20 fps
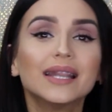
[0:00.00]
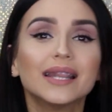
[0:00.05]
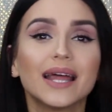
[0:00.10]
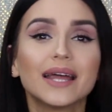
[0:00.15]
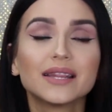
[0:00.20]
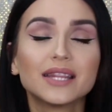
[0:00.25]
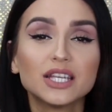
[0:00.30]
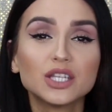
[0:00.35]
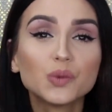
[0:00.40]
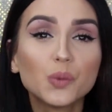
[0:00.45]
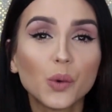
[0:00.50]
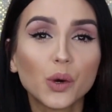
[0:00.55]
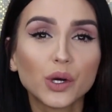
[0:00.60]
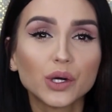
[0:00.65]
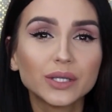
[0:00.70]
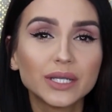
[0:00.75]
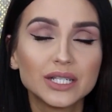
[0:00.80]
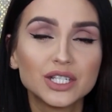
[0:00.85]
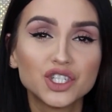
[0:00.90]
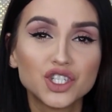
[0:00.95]
Like, this
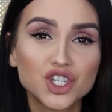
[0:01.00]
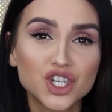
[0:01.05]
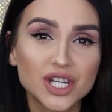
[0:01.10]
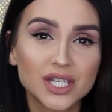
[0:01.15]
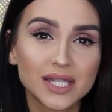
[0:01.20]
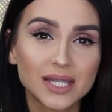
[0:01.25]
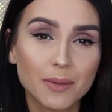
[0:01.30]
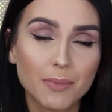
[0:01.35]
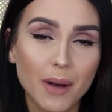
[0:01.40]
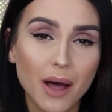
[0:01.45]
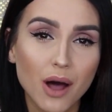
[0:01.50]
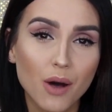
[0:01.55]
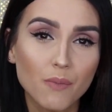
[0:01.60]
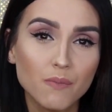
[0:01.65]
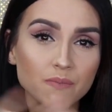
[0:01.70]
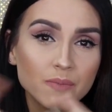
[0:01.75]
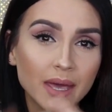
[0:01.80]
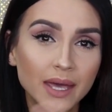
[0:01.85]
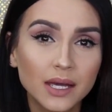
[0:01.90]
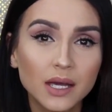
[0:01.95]
world is just
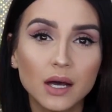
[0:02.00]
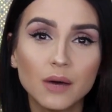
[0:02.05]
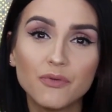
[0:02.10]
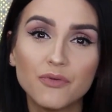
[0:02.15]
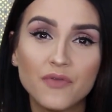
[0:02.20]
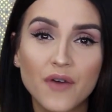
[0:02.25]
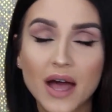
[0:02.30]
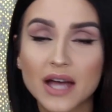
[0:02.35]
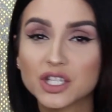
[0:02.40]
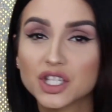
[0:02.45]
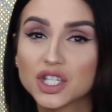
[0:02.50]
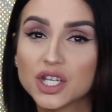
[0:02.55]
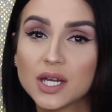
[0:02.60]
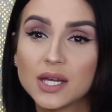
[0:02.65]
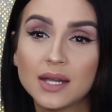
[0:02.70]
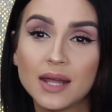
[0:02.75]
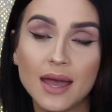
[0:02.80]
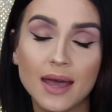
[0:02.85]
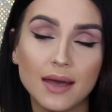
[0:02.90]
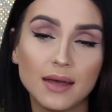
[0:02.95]
about makeup,
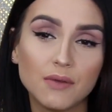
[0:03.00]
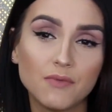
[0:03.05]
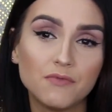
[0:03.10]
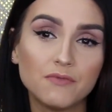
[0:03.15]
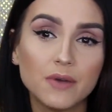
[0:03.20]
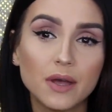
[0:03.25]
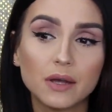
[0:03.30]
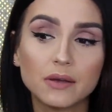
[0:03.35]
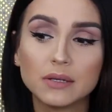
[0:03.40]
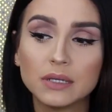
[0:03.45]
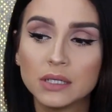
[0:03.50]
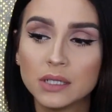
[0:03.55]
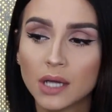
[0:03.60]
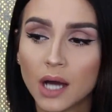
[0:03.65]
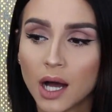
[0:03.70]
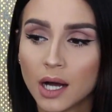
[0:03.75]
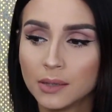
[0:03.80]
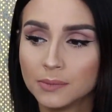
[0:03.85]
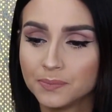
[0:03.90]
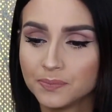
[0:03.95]
fashion, and very
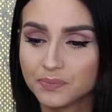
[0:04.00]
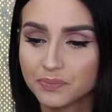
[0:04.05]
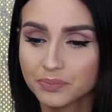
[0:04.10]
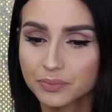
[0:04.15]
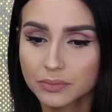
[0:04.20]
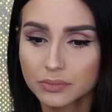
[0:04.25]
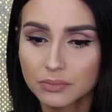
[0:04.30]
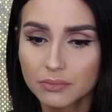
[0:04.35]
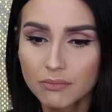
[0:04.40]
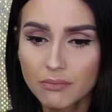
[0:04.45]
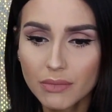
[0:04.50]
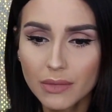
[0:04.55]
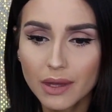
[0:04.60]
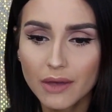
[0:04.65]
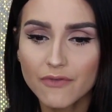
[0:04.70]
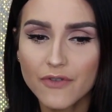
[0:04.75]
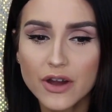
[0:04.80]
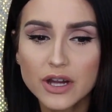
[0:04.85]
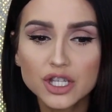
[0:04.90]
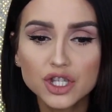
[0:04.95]
um
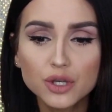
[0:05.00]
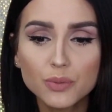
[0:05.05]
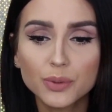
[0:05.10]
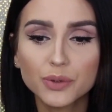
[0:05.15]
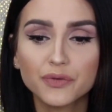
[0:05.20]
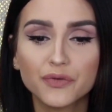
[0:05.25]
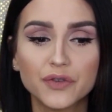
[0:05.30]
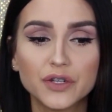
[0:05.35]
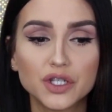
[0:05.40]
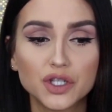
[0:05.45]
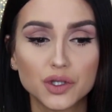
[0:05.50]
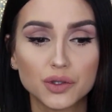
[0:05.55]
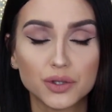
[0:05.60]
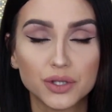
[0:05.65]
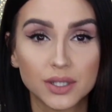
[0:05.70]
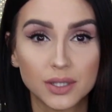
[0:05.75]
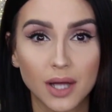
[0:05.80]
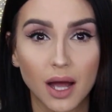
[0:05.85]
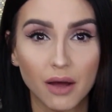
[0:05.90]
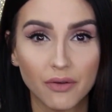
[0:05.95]
very superficial
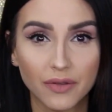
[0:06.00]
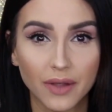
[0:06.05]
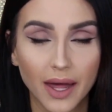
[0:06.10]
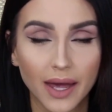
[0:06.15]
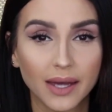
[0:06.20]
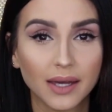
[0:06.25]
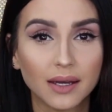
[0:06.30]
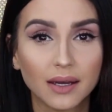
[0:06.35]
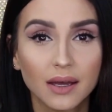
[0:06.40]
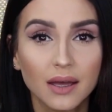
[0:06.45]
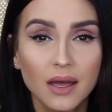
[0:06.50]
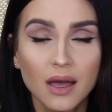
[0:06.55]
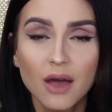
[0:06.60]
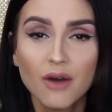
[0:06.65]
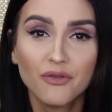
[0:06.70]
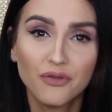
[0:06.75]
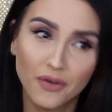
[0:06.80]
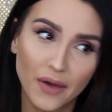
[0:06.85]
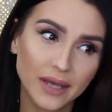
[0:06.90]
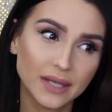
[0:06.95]
stuff, like
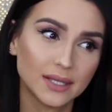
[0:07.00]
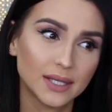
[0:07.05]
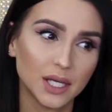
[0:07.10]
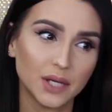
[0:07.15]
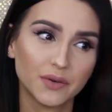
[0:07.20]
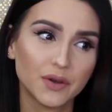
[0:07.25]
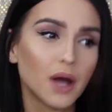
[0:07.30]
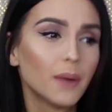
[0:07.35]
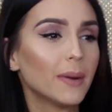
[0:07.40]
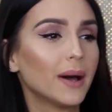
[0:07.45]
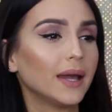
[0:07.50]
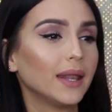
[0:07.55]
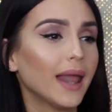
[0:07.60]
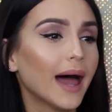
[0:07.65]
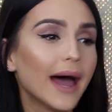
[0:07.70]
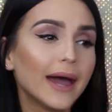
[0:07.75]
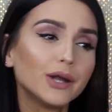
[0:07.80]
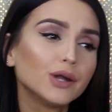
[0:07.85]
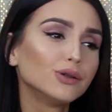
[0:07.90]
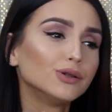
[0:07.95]
fake stuff. Come on,
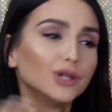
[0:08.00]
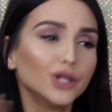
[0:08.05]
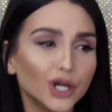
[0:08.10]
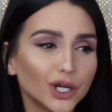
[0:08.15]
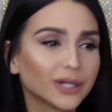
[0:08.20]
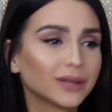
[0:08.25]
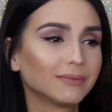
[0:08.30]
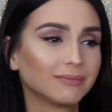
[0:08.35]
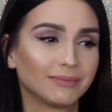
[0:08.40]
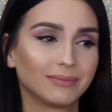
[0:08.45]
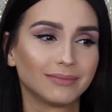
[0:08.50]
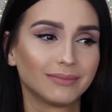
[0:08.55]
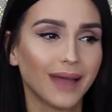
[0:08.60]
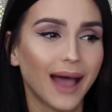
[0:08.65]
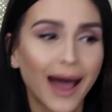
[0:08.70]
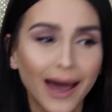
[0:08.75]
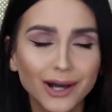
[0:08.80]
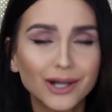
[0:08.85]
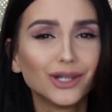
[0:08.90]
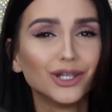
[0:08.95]
I don't look
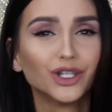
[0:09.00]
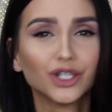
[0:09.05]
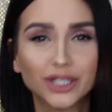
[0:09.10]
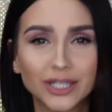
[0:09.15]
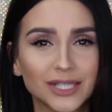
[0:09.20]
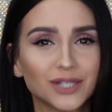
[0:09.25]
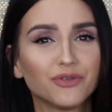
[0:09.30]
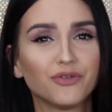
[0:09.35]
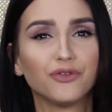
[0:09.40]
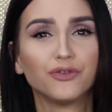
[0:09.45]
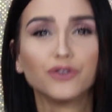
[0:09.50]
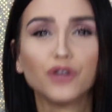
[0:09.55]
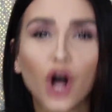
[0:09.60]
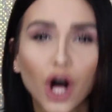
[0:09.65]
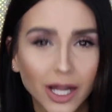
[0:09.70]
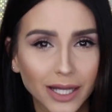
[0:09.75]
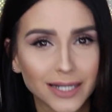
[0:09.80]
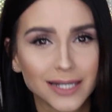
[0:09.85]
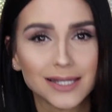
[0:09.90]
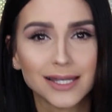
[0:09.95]
I don't look this
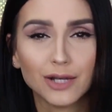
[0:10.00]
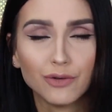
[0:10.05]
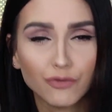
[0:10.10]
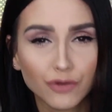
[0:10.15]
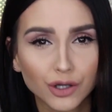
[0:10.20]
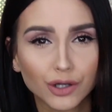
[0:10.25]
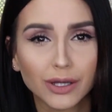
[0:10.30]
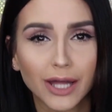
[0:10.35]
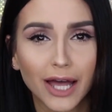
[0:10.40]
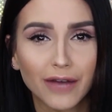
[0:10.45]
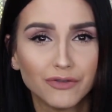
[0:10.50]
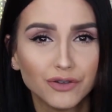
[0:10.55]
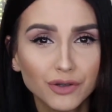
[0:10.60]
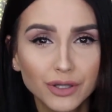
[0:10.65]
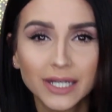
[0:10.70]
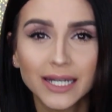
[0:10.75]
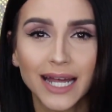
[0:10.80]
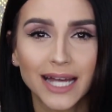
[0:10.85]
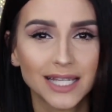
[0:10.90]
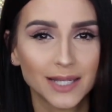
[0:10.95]
flawless in real life.
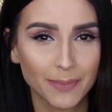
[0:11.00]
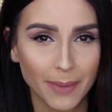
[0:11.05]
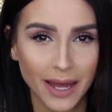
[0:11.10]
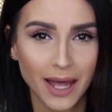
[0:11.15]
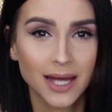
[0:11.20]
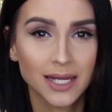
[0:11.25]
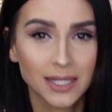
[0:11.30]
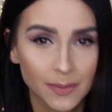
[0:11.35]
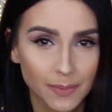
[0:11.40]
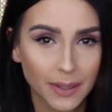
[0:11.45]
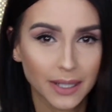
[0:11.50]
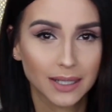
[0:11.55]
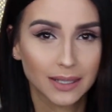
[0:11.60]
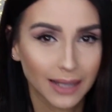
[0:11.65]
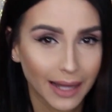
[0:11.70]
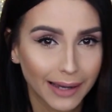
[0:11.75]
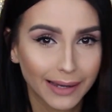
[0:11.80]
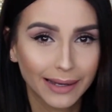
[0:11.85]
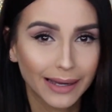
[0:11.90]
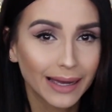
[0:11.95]
You can ask my husband.
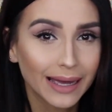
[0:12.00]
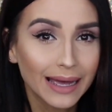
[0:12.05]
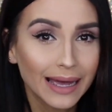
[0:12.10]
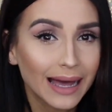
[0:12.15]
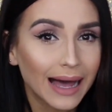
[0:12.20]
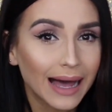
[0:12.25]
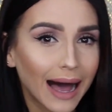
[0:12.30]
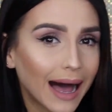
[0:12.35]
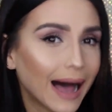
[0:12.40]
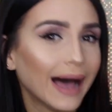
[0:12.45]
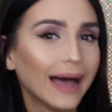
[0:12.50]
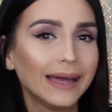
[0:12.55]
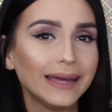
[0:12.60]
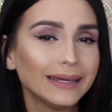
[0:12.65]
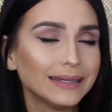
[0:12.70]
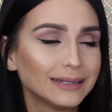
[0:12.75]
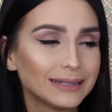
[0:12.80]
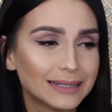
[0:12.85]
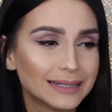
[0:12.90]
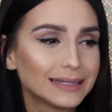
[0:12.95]
Like,
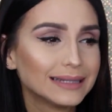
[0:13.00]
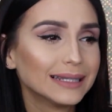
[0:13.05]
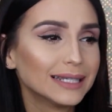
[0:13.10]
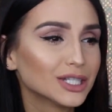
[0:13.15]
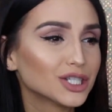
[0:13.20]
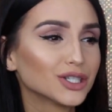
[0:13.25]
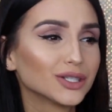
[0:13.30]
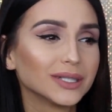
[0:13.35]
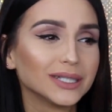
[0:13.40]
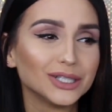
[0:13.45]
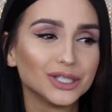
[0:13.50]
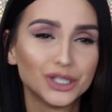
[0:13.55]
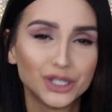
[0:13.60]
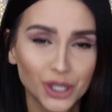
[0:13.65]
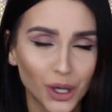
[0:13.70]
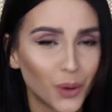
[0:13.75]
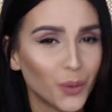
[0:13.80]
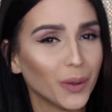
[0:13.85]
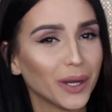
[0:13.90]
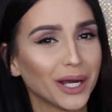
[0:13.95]
I literally
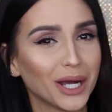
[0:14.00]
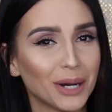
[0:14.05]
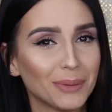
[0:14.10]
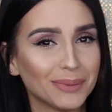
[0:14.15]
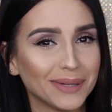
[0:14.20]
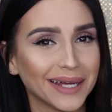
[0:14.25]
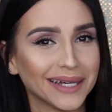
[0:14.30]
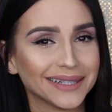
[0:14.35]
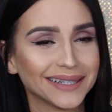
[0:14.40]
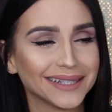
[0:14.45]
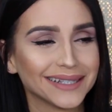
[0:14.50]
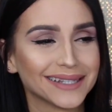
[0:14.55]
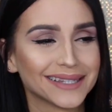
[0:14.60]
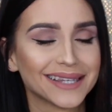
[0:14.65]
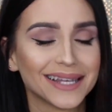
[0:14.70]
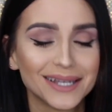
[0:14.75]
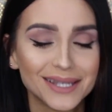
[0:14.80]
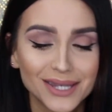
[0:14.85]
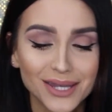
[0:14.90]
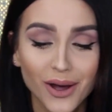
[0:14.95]
don't wake up like this.